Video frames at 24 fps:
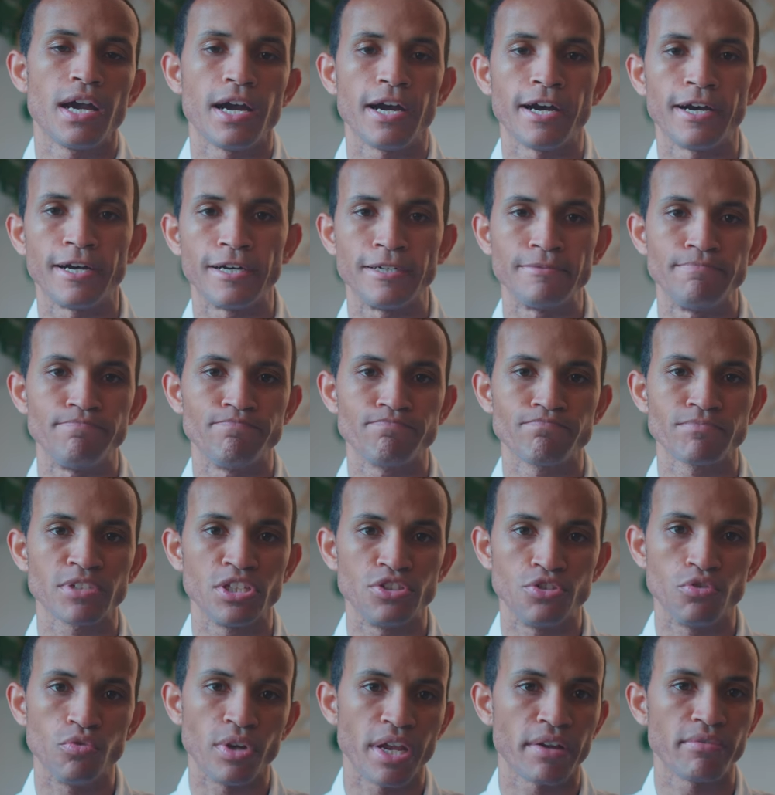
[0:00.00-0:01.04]
um,
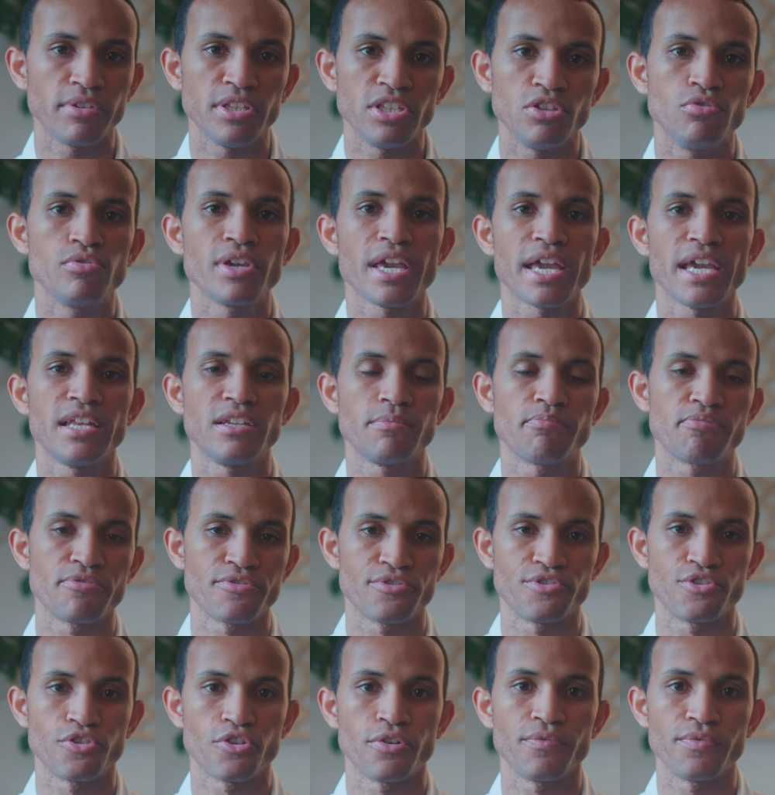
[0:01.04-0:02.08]
do everything you can to
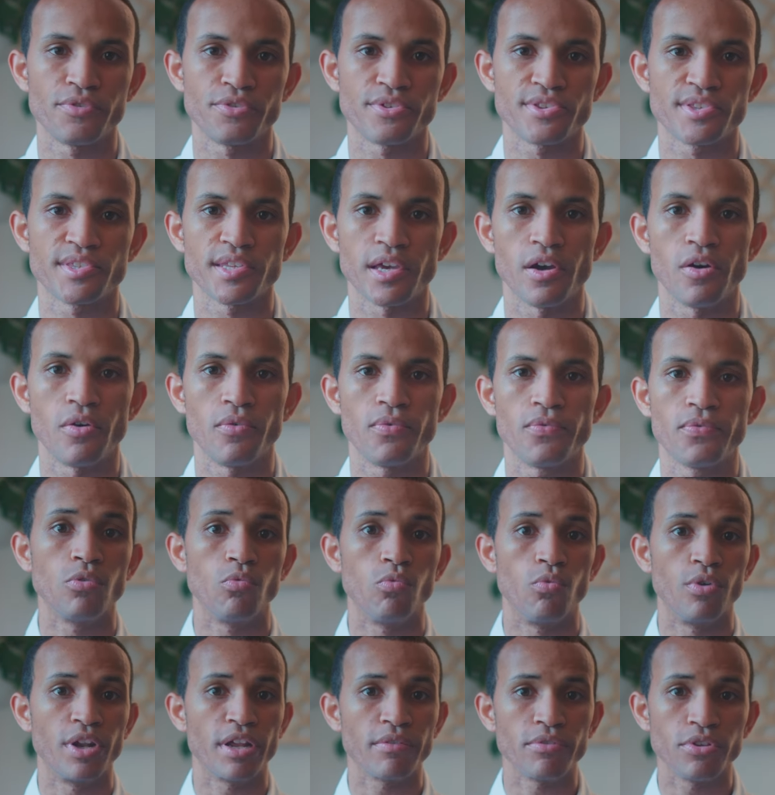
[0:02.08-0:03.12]
preserve yourself.
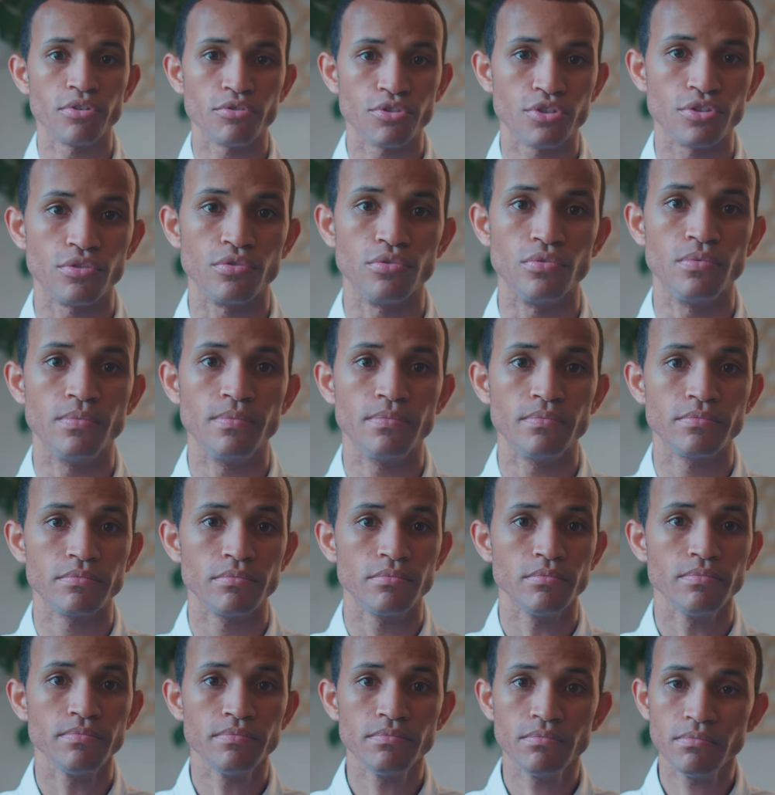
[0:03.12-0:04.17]
Whatever you do,
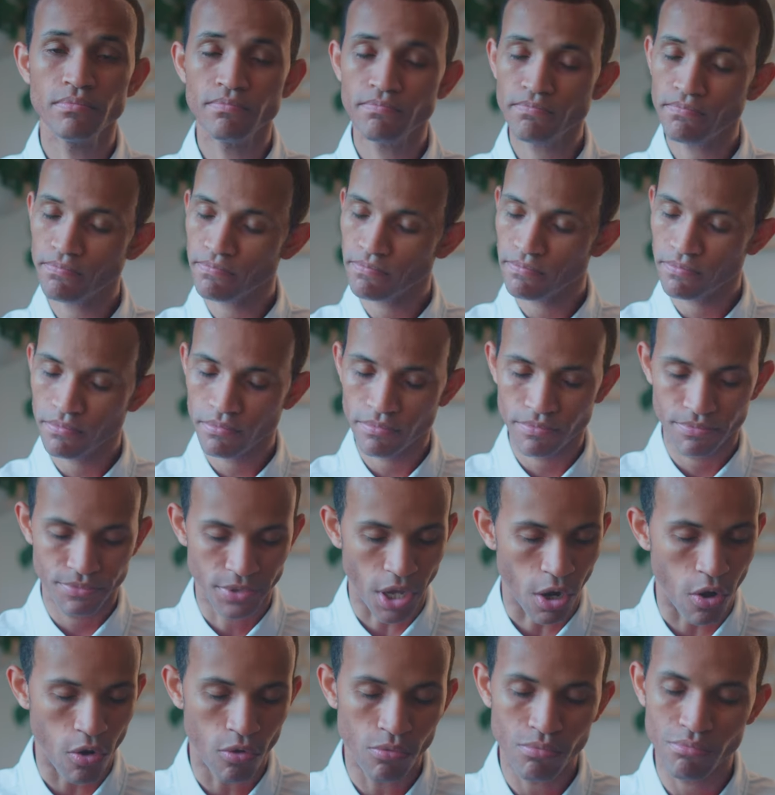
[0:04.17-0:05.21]

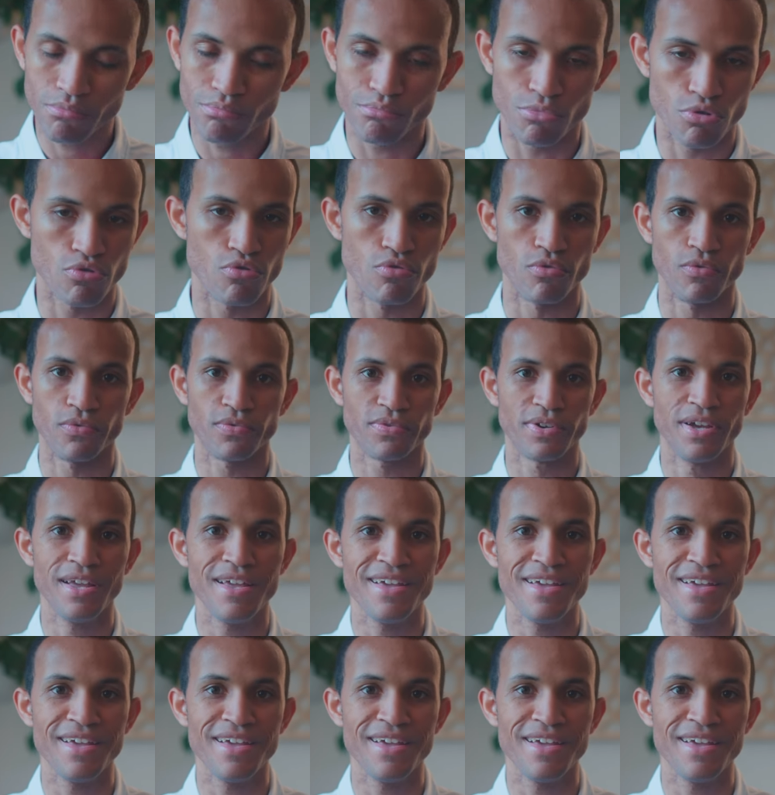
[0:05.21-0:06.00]
don't move.